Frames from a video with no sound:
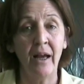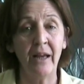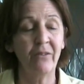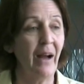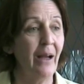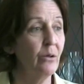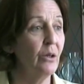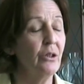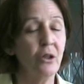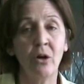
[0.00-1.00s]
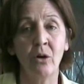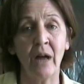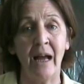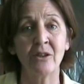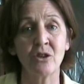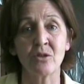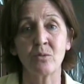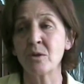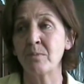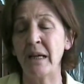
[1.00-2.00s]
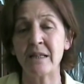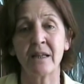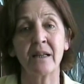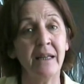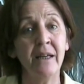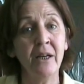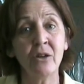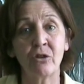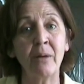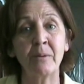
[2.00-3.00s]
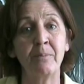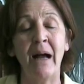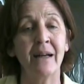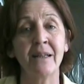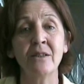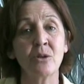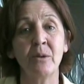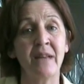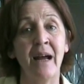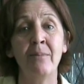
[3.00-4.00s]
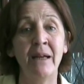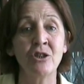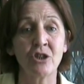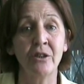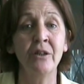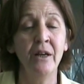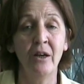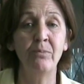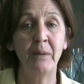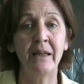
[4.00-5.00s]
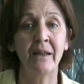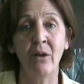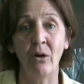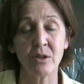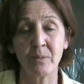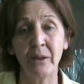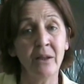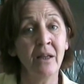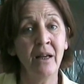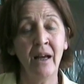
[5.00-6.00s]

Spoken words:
If I just was basically tripped back into a dimension of being in the hospital.